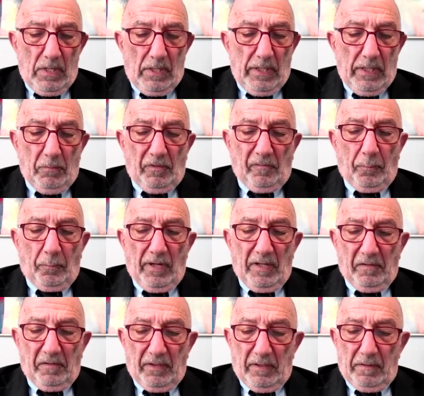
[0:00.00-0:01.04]
He was
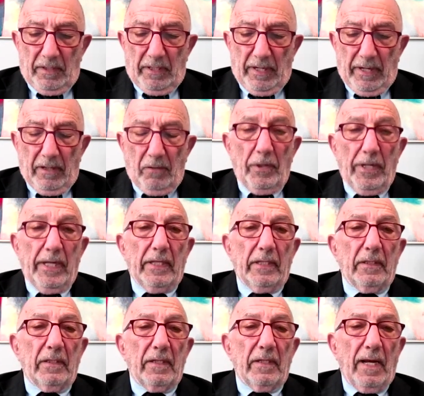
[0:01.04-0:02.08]
president of the AOA
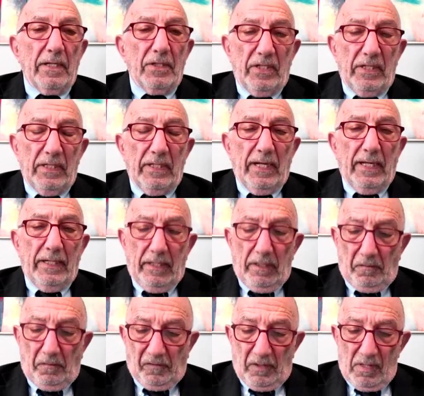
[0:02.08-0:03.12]
in the
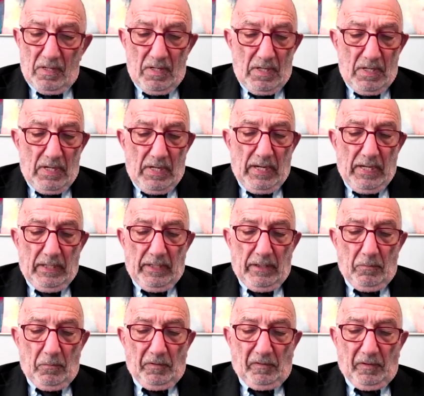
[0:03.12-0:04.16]
1980s, and he
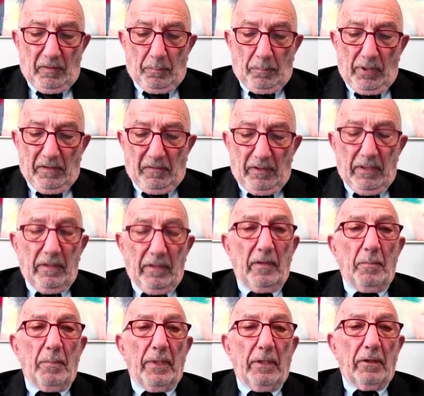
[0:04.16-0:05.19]
was the president of
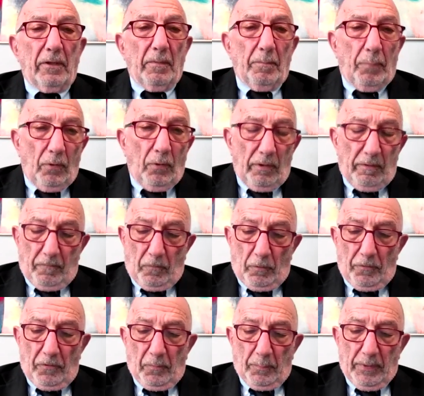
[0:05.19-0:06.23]
the American Board of
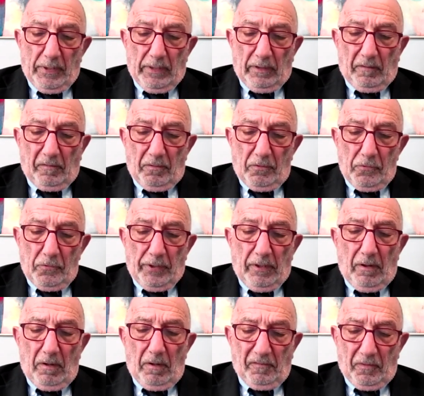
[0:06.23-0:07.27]
Orthopedic Surgery
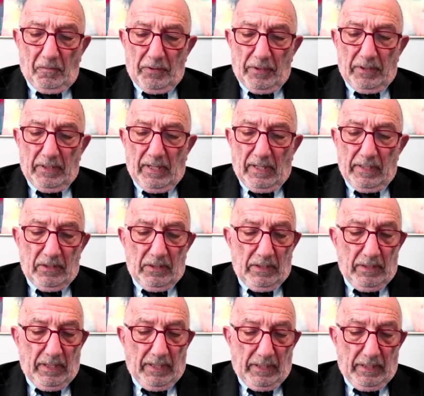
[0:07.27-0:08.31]
also in the
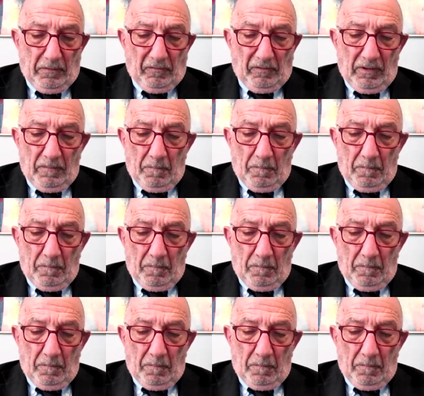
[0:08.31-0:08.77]
1980s.